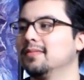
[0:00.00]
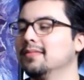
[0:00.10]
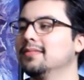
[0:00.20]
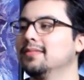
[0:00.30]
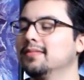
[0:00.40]

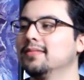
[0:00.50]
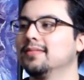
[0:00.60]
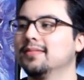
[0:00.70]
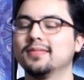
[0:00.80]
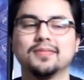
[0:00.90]

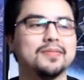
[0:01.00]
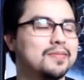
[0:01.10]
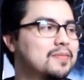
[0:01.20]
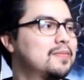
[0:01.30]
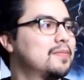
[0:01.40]

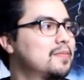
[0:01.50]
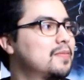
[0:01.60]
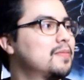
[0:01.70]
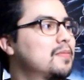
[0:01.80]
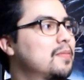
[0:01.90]

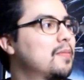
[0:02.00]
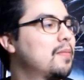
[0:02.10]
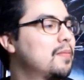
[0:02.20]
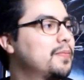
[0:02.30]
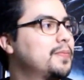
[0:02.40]

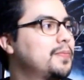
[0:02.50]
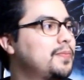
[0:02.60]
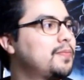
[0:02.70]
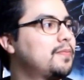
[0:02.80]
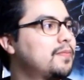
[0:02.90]

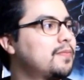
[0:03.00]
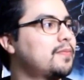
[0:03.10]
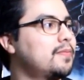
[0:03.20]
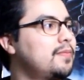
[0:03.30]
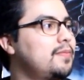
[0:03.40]

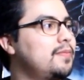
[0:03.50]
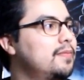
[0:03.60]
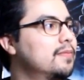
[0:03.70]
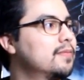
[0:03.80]
The person shown says nothing.